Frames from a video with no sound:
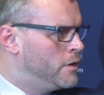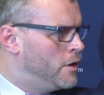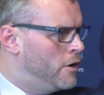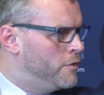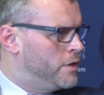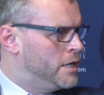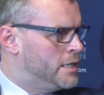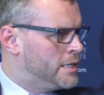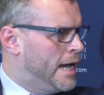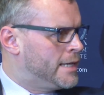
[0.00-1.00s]
of
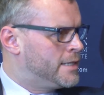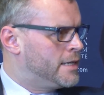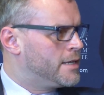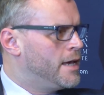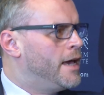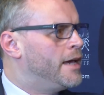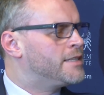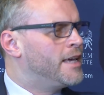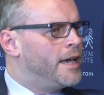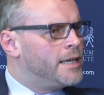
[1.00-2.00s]
these assets. Is,
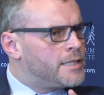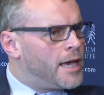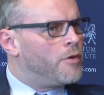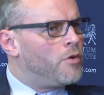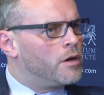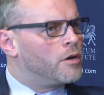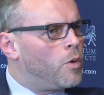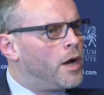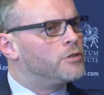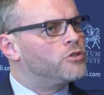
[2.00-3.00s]
is that
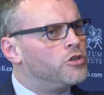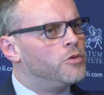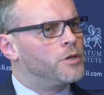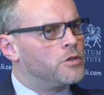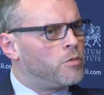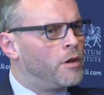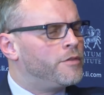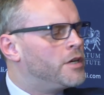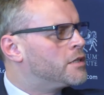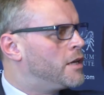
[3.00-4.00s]
quite true? Because one of
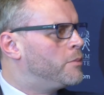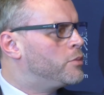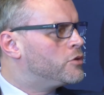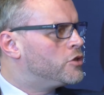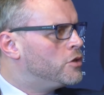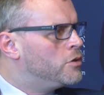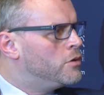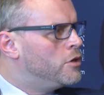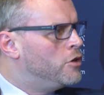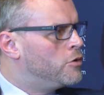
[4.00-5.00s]
the examples you,
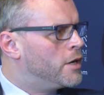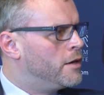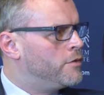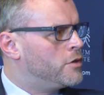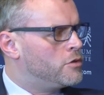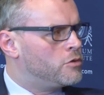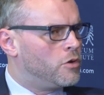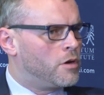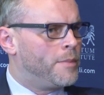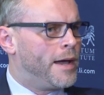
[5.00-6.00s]
you give is you
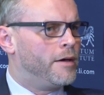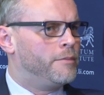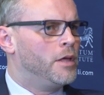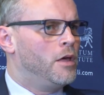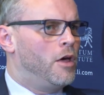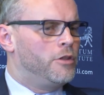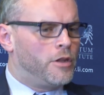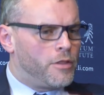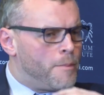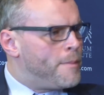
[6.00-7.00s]
talk about you know,
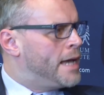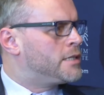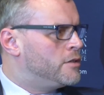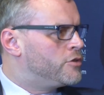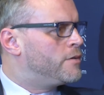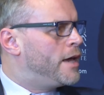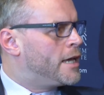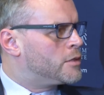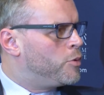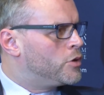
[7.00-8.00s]
the massive
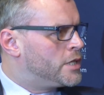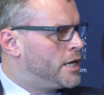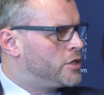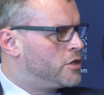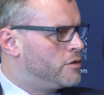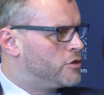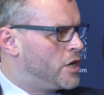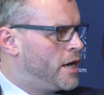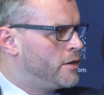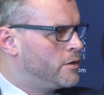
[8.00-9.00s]
exploitation of
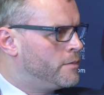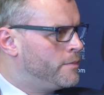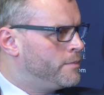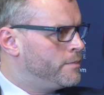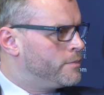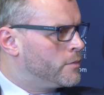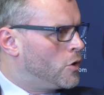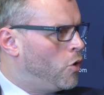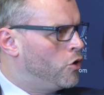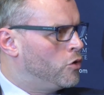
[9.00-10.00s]
shale
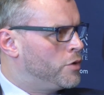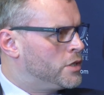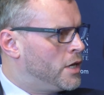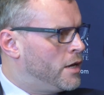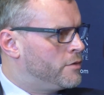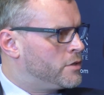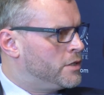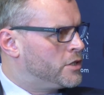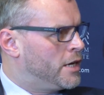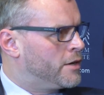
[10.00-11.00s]
oil reserves
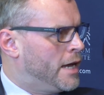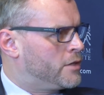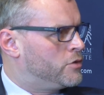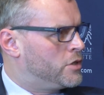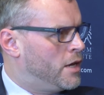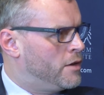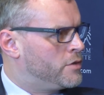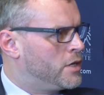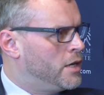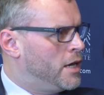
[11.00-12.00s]
and shale gas
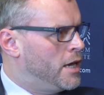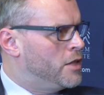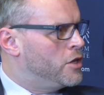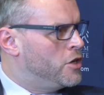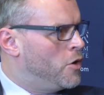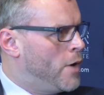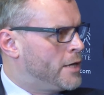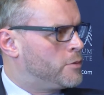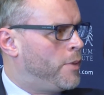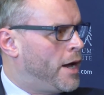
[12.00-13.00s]
reserves in the
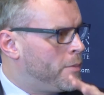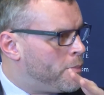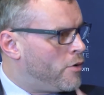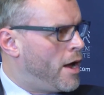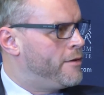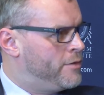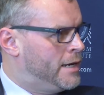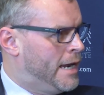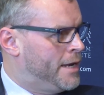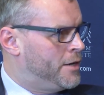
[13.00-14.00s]
US by private
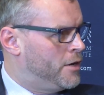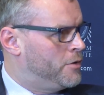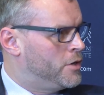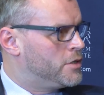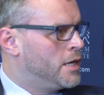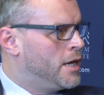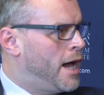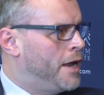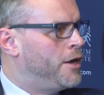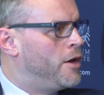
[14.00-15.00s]
landowners,
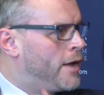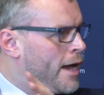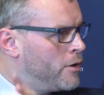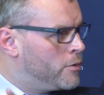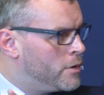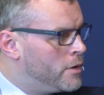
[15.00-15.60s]
and note how